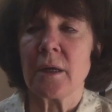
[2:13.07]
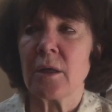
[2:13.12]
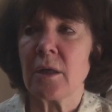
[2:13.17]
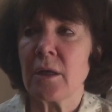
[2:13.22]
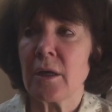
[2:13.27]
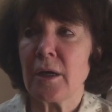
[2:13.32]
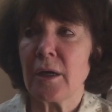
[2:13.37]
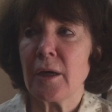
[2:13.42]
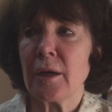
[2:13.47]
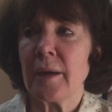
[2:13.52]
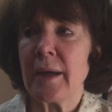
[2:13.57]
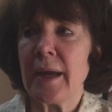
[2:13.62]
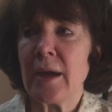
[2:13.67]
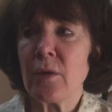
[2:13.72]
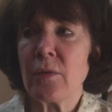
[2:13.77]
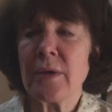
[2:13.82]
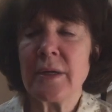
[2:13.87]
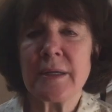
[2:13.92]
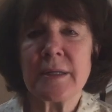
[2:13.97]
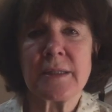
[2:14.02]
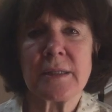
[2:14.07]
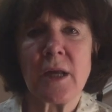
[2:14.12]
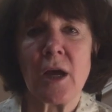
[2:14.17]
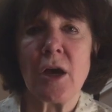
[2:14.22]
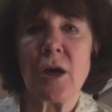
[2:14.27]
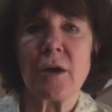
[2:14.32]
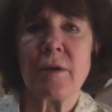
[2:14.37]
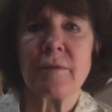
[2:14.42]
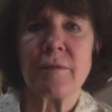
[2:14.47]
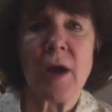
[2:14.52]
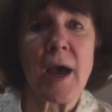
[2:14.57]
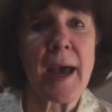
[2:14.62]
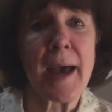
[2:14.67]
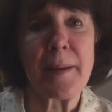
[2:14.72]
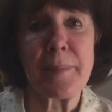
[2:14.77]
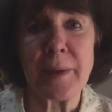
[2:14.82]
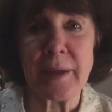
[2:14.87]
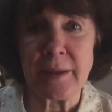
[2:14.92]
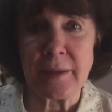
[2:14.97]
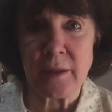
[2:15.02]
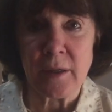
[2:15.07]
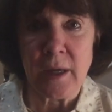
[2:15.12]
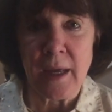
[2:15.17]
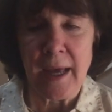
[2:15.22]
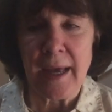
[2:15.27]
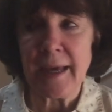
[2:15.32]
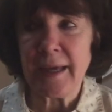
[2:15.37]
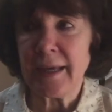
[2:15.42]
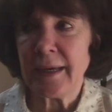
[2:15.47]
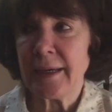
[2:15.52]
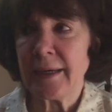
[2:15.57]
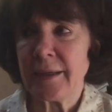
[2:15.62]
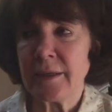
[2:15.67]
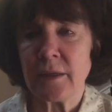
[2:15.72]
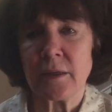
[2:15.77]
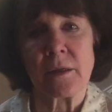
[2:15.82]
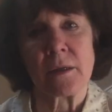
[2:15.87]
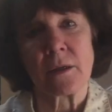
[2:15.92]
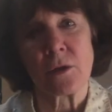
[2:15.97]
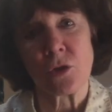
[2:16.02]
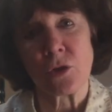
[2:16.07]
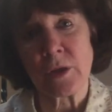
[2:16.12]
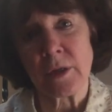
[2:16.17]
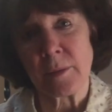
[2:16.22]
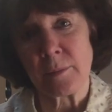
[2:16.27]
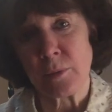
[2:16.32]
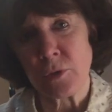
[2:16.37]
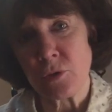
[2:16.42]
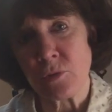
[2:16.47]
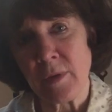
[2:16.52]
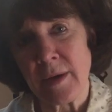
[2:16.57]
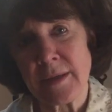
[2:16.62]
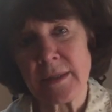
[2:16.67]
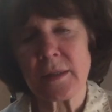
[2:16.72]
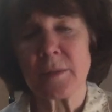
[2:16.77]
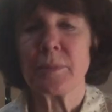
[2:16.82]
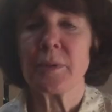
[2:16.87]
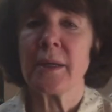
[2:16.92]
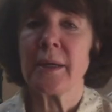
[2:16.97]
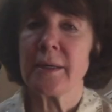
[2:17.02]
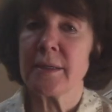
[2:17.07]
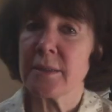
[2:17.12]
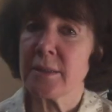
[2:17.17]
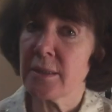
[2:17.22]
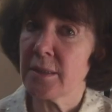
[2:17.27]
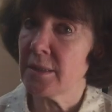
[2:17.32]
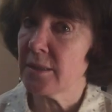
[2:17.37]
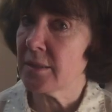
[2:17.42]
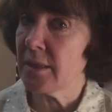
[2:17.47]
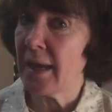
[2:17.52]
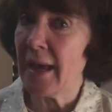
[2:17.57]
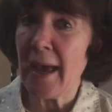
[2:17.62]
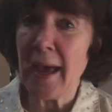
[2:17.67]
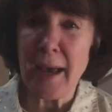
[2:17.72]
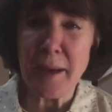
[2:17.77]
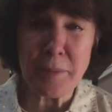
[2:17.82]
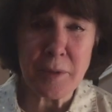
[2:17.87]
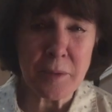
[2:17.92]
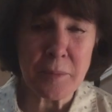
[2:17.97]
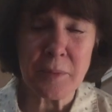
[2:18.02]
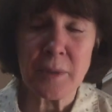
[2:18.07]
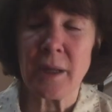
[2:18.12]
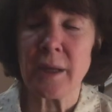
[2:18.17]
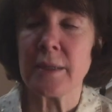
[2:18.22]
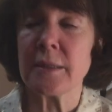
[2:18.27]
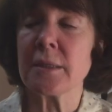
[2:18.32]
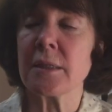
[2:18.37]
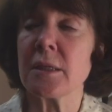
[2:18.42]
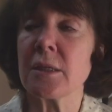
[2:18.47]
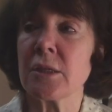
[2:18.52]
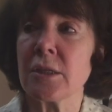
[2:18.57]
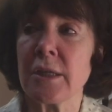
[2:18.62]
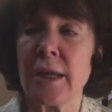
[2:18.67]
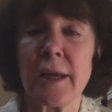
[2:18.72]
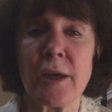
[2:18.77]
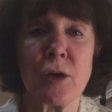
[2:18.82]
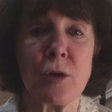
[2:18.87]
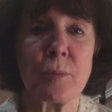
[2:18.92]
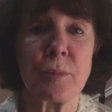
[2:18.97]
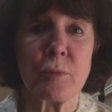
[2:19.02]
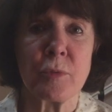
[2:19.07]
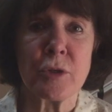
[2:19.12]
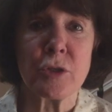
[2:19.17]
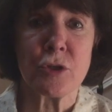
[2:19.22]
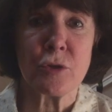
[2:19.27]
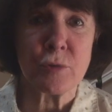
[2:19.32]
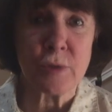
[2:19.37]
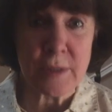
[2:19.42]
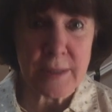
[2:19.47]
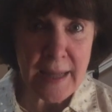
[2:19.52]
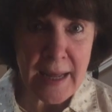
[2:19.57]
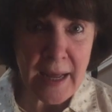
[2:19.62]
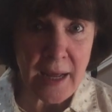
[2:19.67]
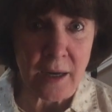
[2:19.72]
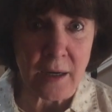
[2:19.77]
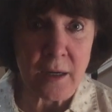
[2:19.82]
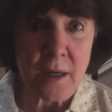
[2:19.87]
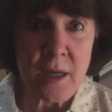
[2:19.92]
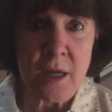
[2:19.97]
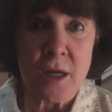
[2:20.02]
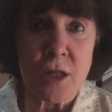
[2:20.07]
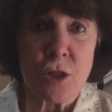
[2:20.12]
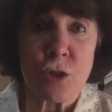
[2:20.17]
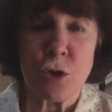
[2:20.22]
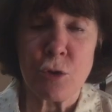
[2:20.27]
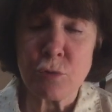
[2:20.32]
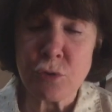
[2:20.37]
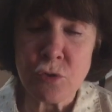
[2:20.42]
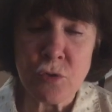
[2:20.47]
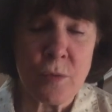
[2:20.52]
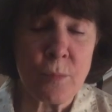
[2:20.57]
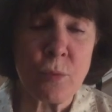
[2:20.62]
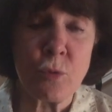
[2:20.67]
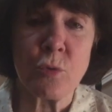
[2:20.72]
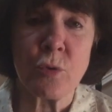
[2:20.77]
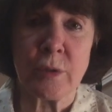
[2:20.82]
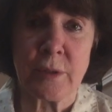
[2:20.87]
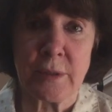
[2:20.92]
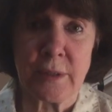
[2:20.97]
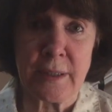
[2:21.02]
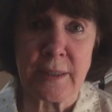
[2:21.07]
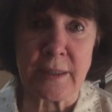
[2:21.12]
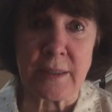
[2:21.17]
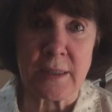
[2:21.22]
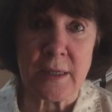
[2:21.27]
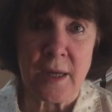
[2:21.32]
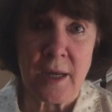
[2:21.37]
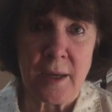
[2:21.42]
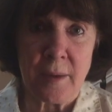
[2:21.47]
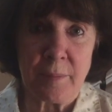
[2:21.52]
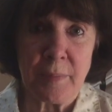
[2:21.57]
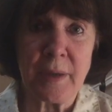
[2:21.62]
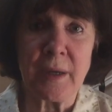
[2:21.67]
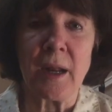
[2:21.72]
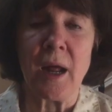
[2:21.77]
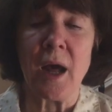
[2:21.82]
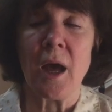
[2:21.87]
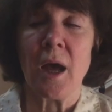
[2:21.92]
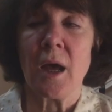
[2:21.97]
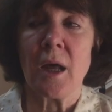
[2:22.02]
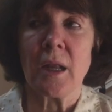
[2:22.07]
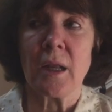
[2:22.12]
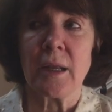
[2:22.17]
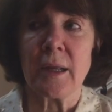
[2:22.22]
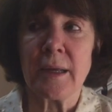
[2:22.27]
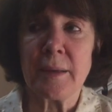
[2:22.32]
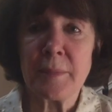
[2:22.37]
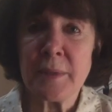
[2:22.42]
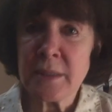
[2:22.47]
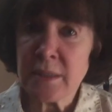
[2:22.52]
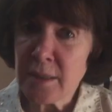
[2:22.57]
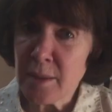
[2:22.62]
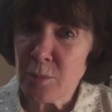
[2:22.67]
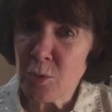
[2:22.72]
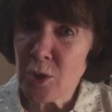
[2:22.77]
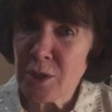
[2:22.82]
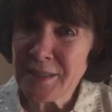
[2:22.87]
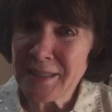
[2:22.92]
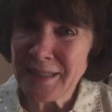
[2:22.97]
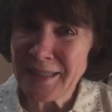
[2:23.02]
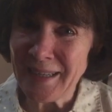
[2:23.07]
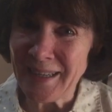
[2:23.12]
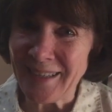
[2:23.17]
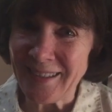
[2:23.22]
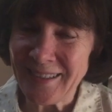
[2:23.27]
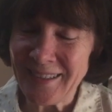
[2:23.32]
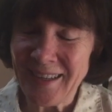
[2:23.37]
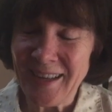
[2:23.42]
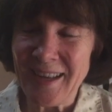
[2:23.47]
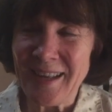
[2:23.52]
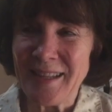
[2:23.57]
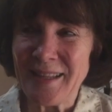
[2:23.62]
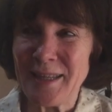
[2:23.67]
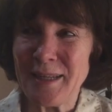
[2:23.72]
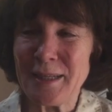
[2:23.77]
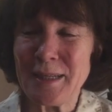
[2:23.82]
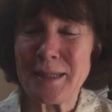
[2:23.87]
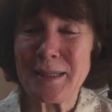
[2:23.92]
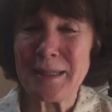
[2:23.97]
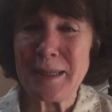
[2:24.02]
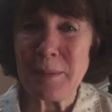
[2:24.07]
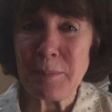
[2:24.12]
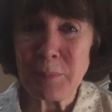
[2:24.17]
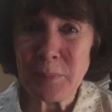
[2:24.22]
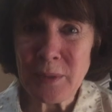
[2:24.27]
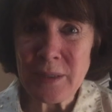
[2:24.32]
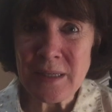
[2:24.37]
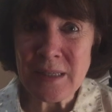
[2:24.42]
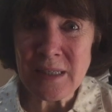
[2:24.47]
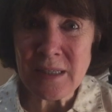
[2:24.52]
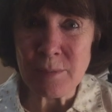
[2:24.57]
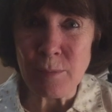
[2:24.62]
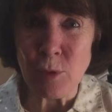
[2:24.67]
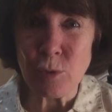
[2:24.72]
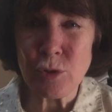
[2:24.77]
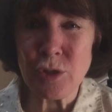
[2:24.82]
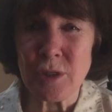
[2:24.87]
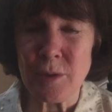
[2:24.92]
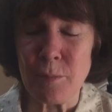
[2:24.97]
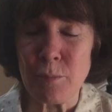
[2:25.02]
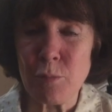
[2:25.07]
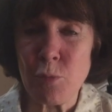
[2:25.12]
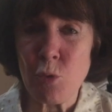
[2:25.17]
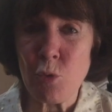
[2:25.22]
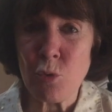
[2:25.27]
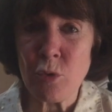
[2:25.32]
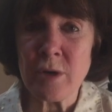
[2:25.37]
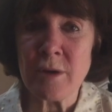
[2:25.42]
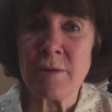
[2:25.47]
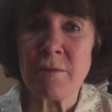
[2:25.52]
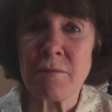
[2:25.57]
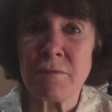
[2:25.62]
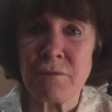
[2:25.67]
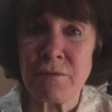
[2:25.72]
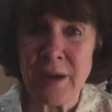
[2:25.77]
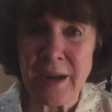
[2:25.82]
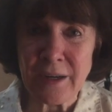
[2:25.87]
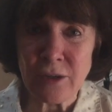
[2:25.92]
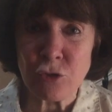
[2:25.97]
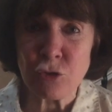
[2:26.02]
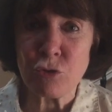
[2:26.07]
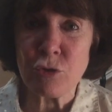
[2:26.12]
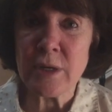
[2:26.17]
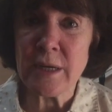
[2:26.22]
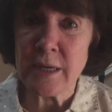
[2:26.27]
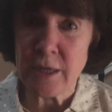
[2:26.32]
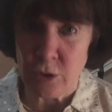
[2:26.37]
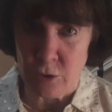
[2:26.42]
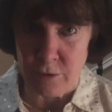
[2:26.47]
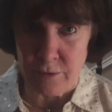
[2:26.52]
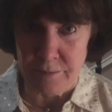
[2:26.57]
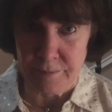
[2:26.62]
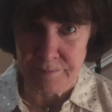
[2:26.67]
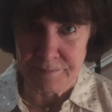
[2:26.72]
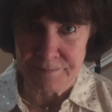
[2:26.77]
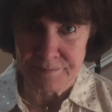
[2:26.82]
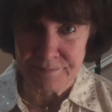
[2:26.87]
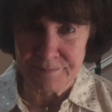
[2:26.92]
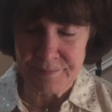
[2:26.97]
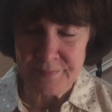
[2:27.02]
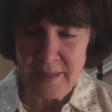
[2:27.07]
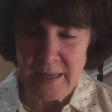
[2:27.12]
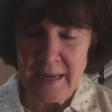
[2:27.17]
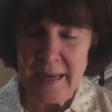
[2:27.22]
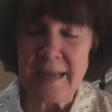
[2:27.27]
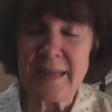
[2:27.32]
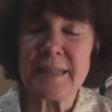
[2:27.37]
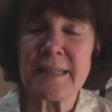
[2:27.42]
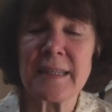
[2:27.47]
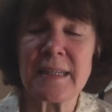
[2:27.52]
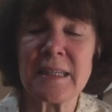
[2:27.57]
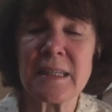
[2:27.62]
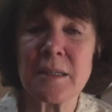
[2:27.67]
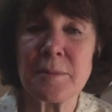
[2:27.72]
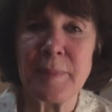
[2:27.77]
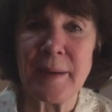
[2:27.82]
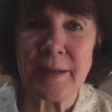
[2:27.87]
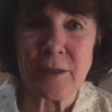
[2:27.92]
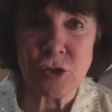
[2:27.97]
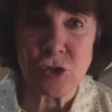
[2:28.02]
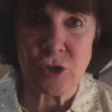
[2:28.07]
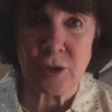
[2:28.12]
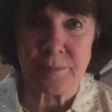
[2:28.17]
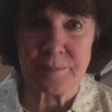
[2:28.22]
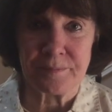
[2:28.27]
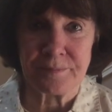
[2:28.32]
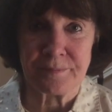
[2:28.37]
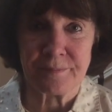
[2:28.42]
areas of habit and look at bluegrass appliances, habit appliances to help reduce that. Those are important things. But let me summarize again. The simplest, most important factor here is expansion.